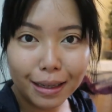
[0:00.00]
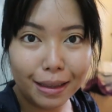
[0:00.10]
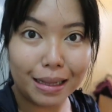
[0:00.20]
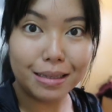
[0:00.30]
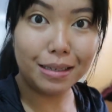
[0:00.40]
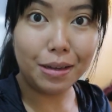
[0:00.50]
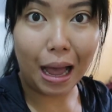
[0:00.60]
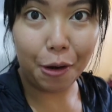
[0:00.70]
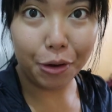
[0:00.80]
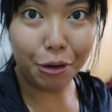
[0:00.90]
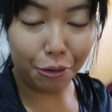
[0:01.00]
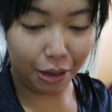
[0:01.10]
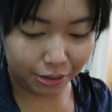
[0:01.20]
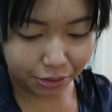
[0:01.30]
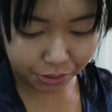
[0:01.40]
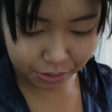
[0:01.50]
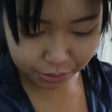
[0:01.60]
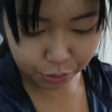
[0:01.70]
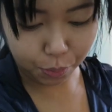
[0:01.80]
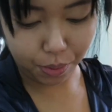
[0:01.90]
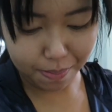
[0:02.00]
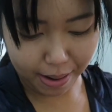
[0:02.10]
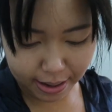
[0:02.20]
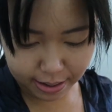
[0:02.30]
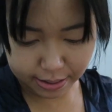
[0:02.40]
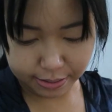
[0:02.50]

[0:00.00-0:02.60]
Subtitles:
That's how you know it's super bad.